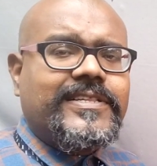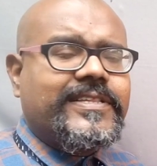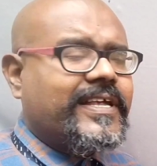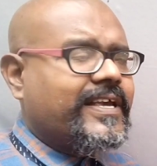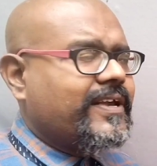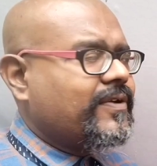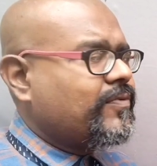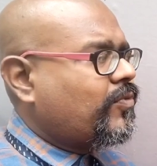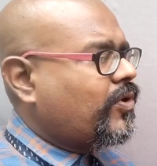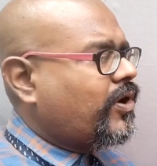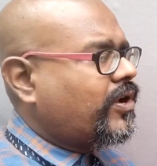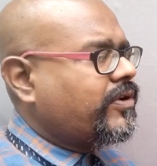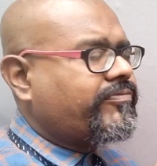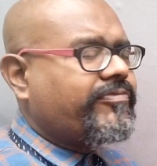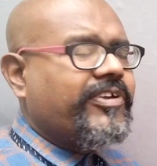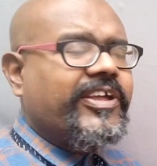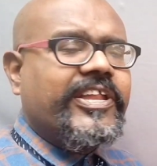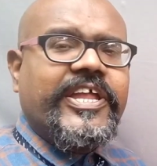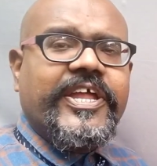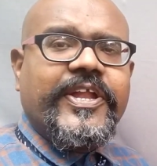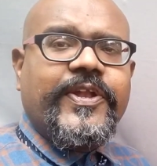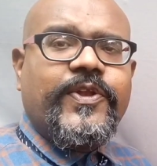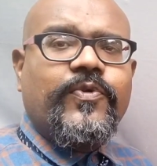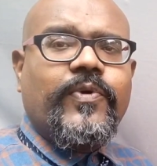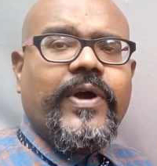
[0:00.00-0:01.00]
thing what
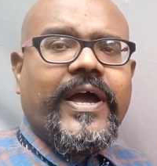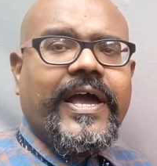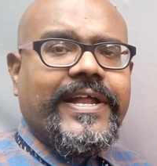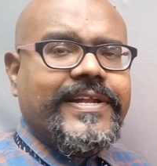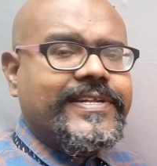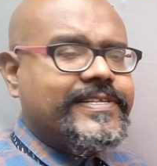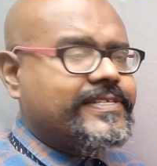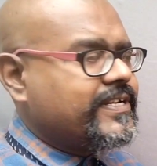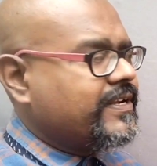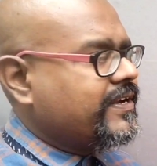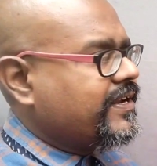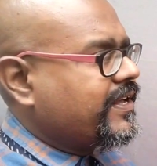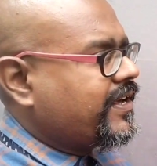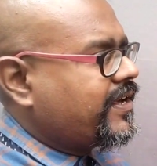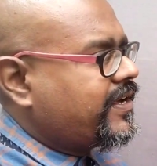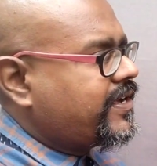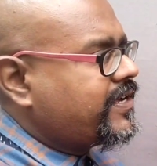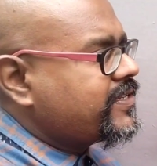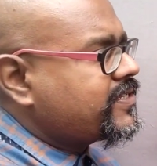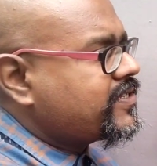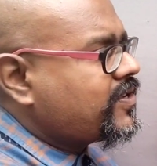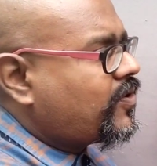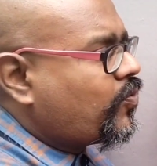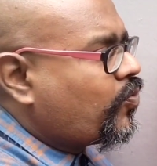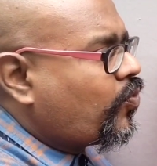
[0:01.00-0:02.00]
we need to answer
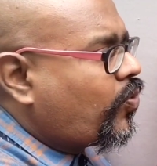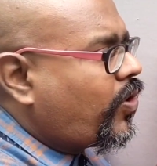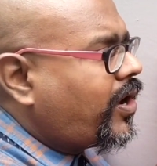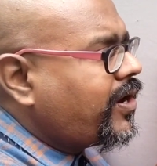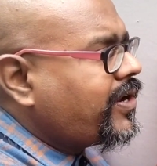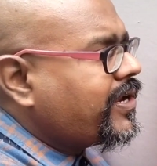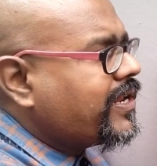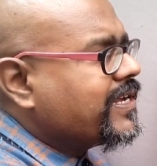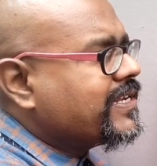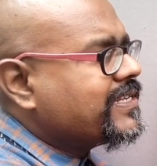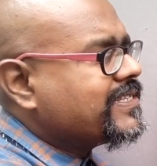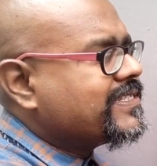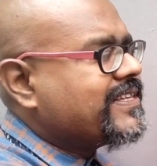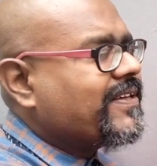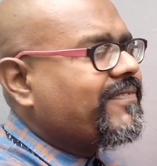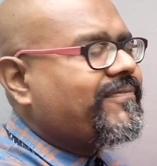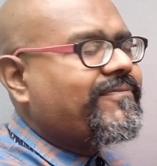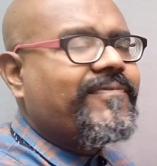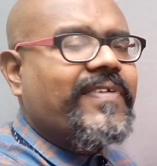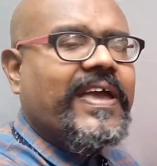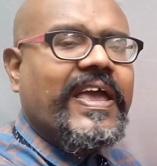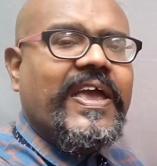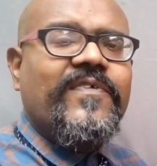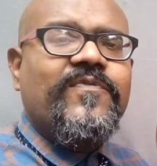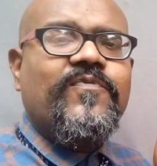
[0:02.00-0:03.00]
is what is the
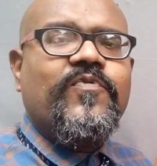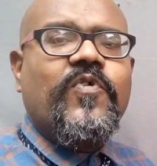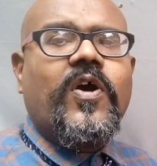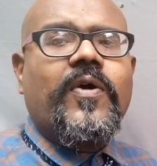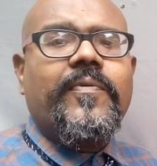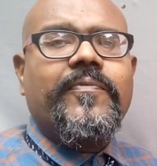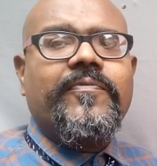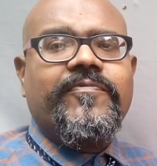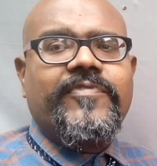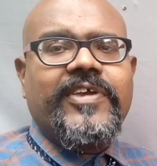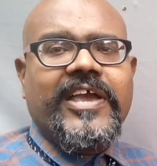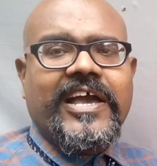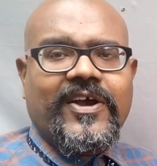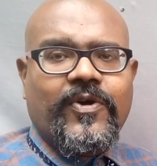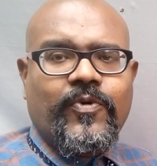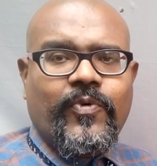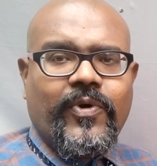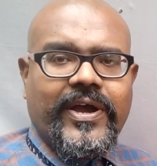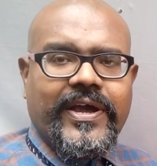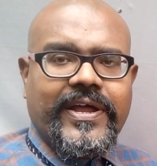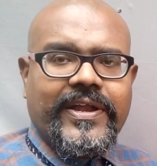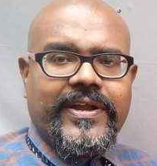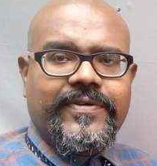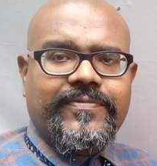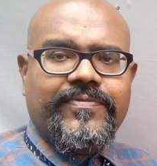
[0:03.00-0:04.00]
waveform we
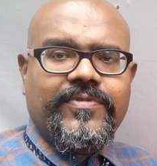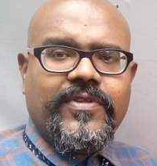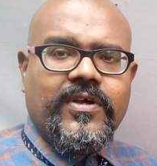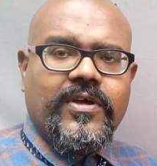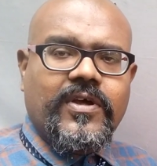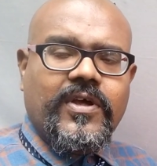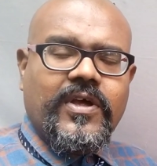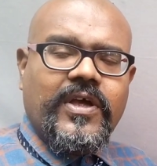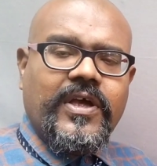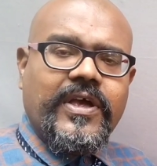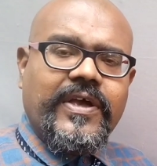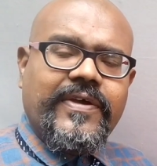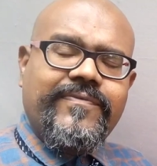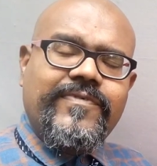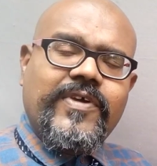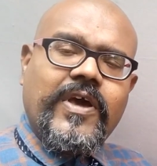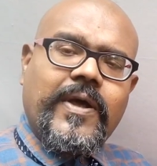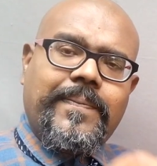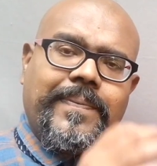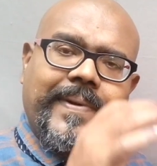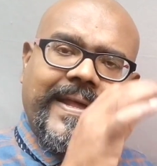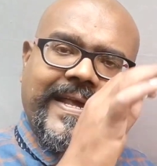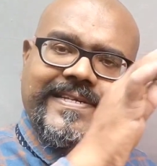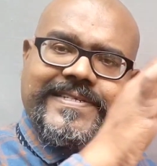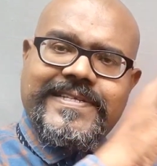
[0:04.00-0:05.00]
acquire? We
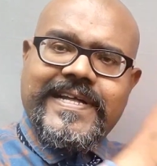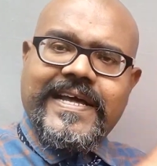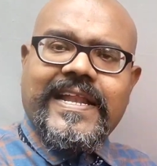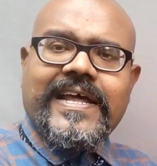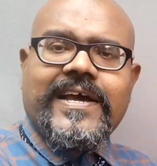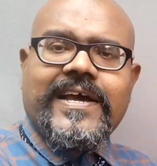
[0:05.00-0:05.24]
are placed